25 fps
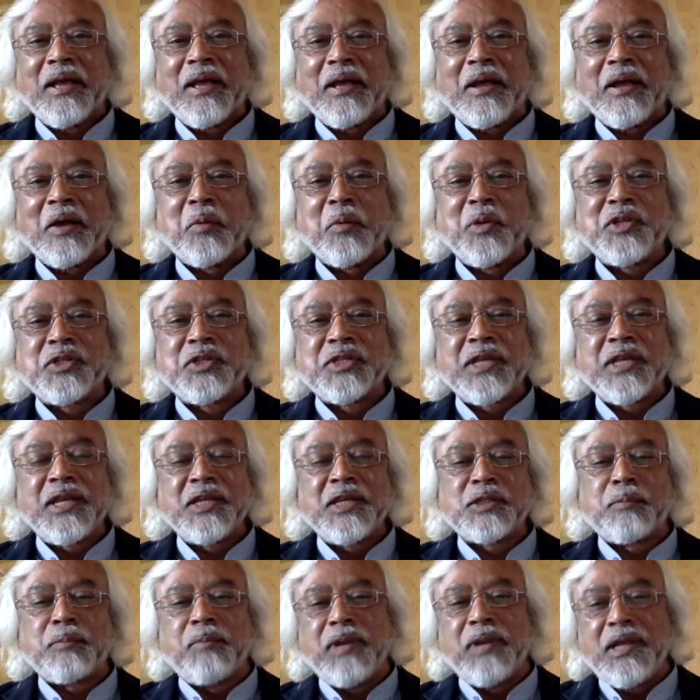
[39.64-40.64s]
which
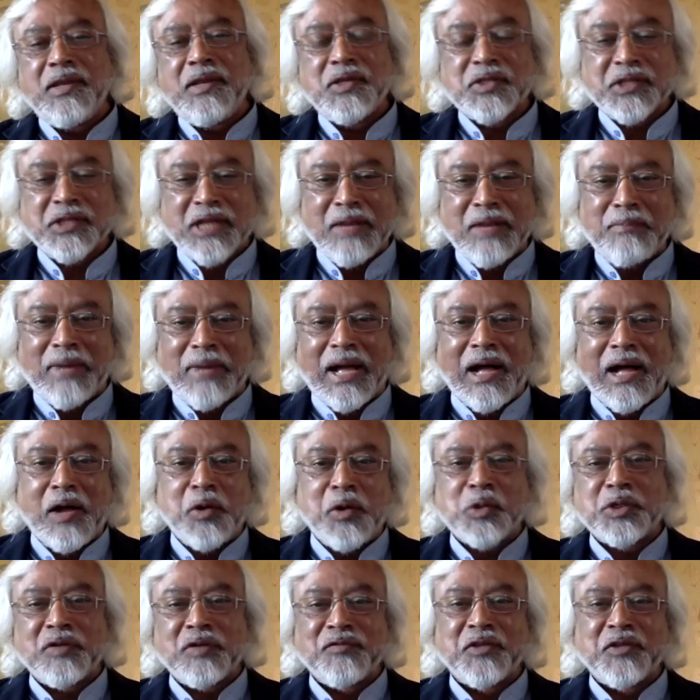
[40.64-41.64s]
says, please come
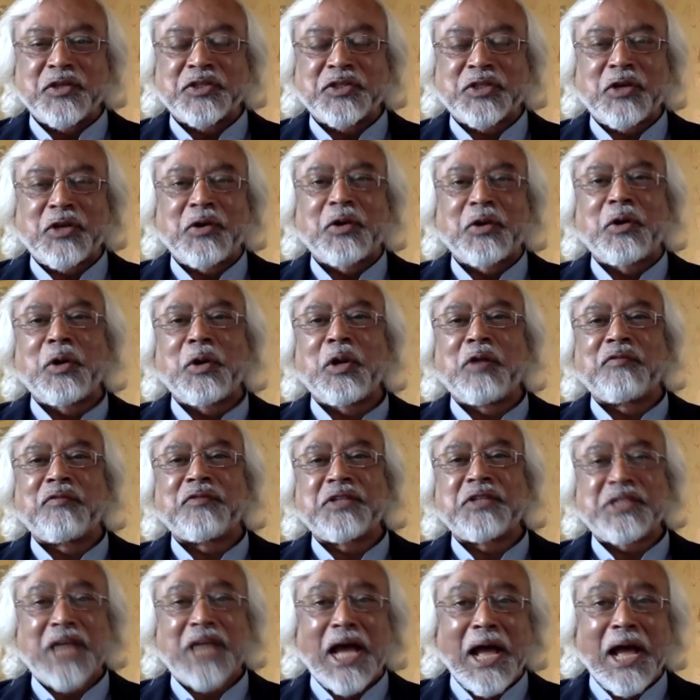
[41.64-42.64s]
out of the circle of
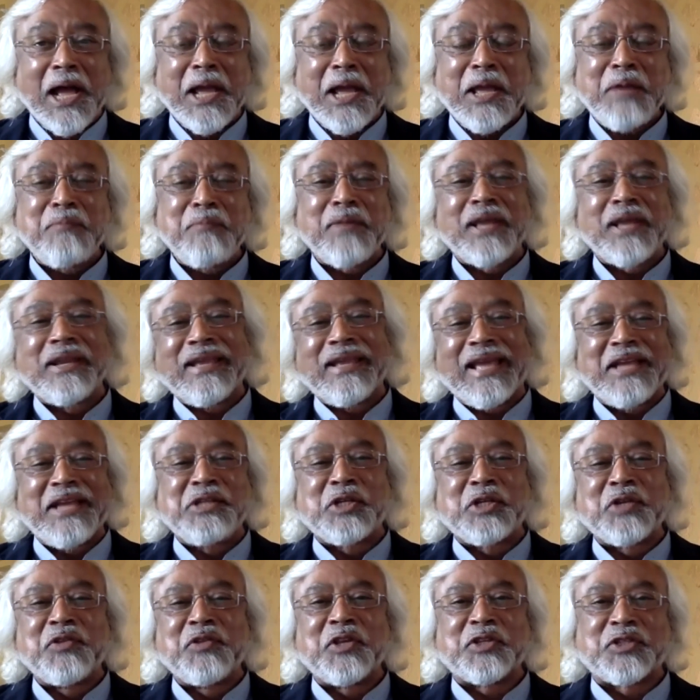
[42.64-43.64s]
time and
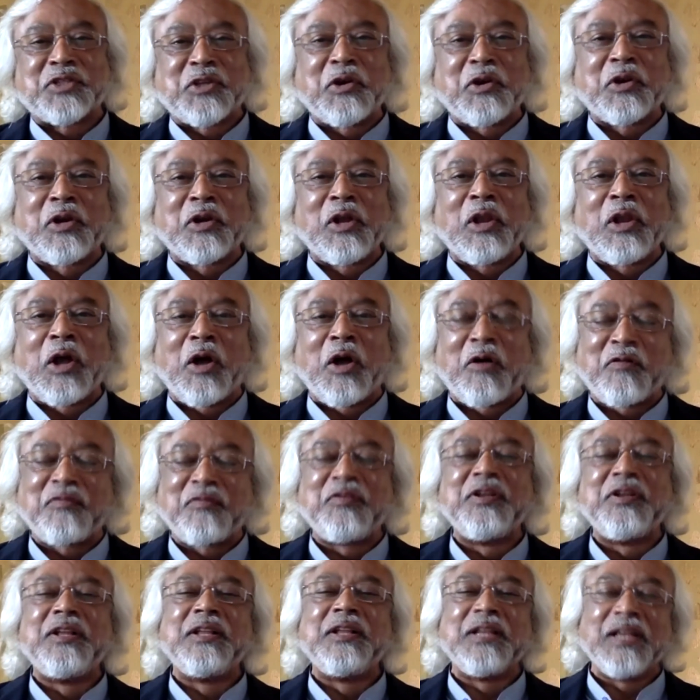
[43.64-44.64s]
enter the circle of
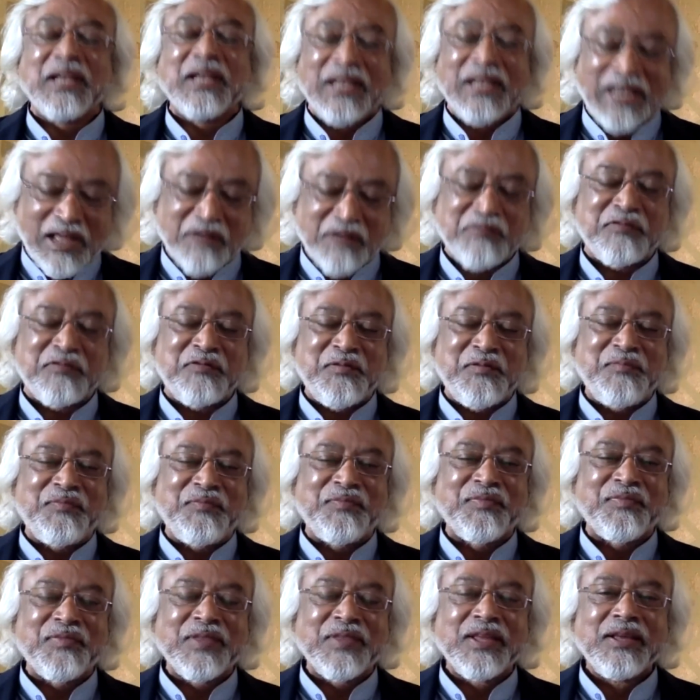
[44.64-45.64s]
love.
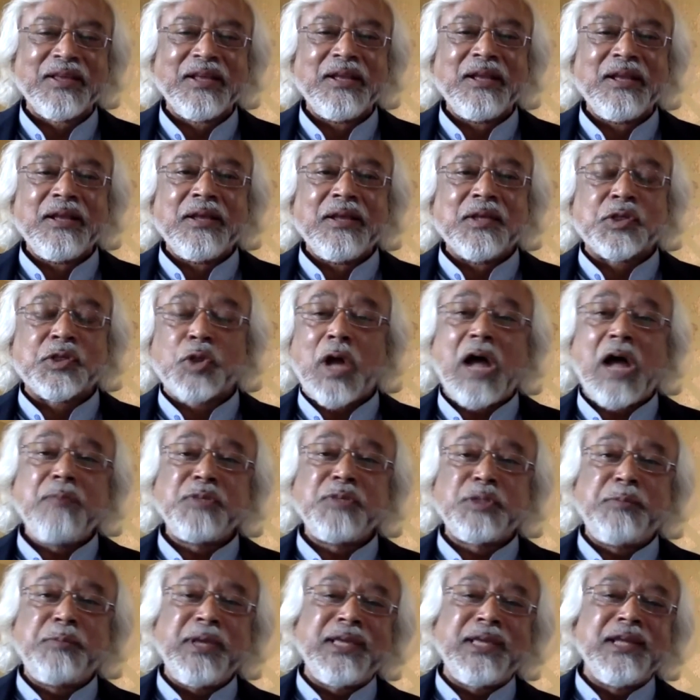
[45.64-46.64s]
So I'm
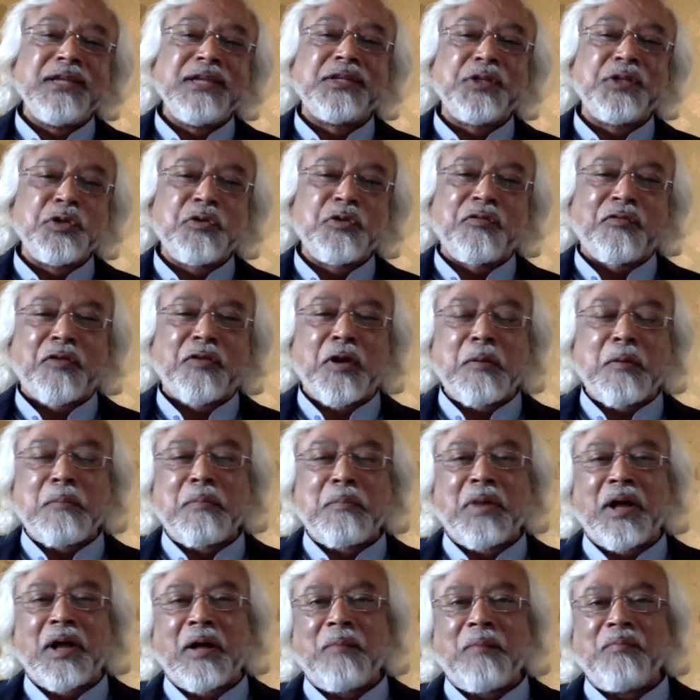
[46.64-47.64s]
speaking to you
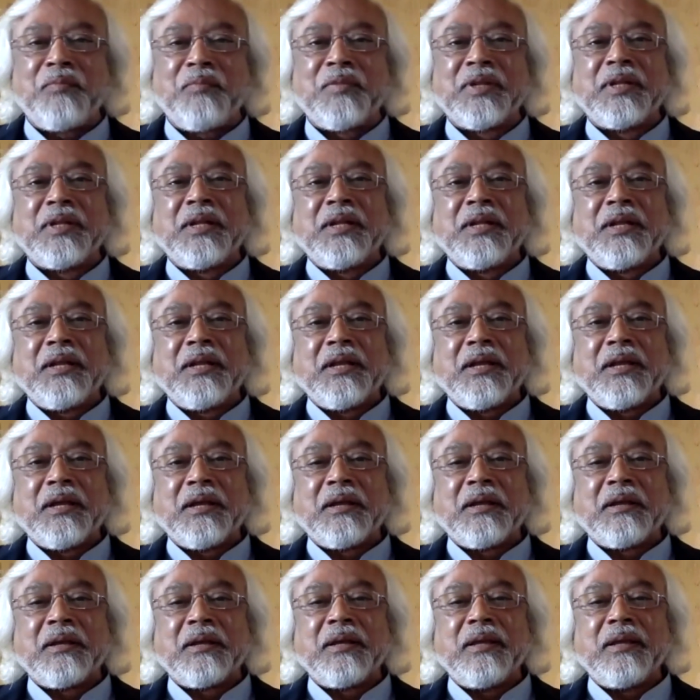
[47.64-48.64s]
from
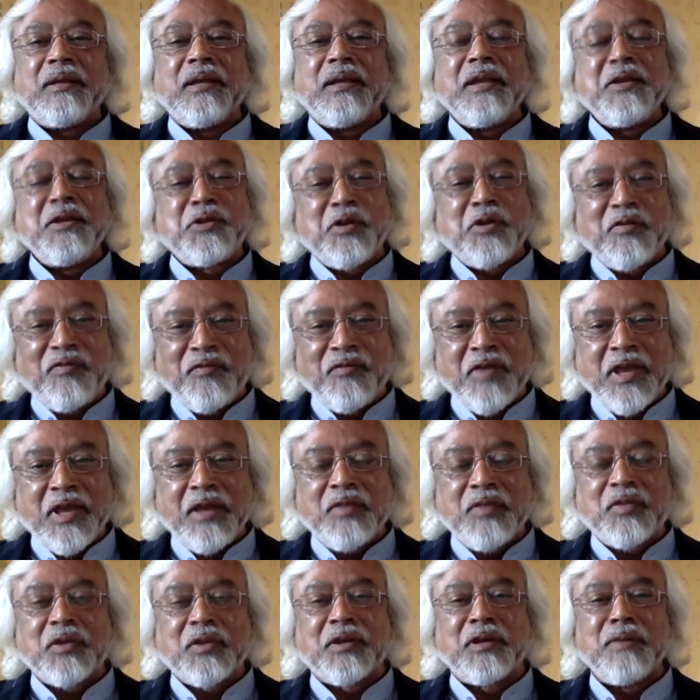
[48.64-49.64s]

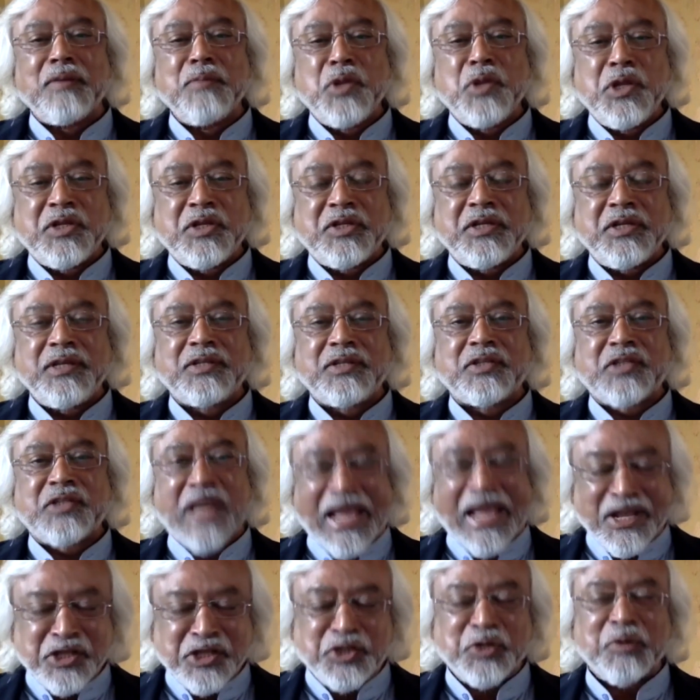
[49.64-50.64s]
Interfaith Community
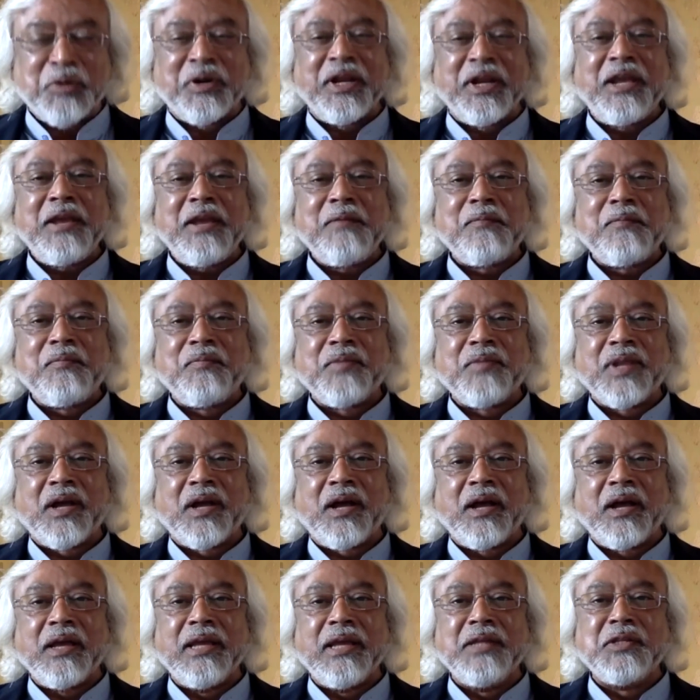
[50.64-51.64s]
Sanctuary
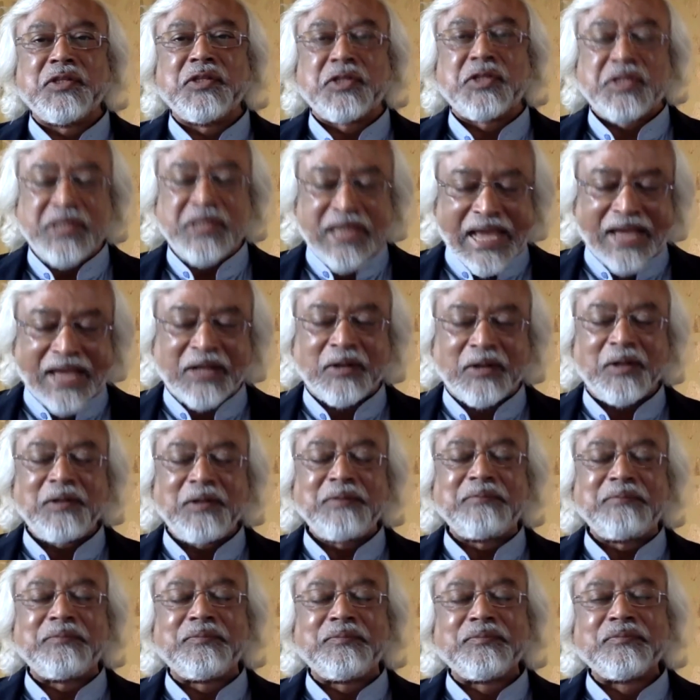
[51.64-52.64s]
in
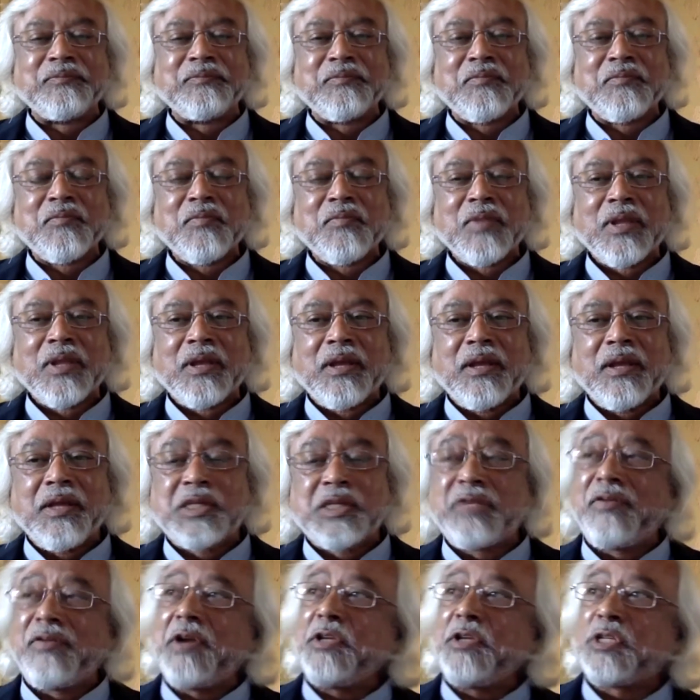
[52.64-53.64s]
Seattle. It's
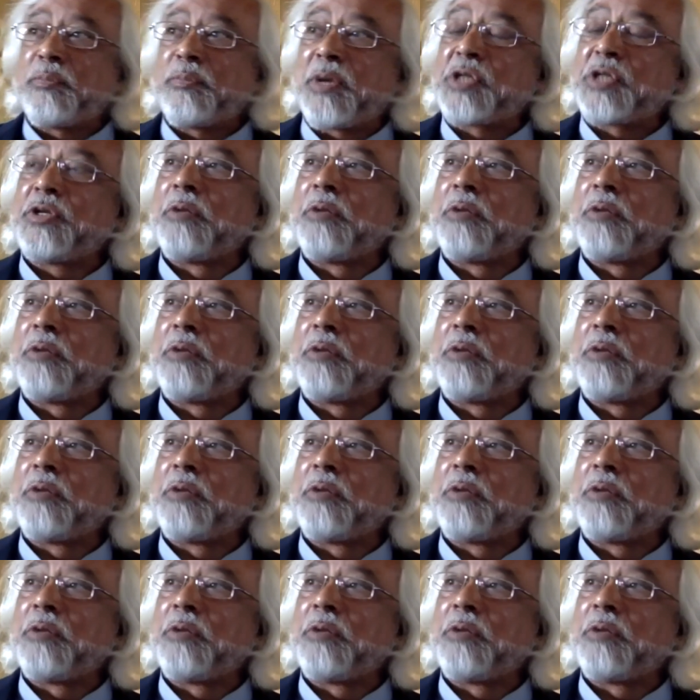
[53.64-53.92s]
a very special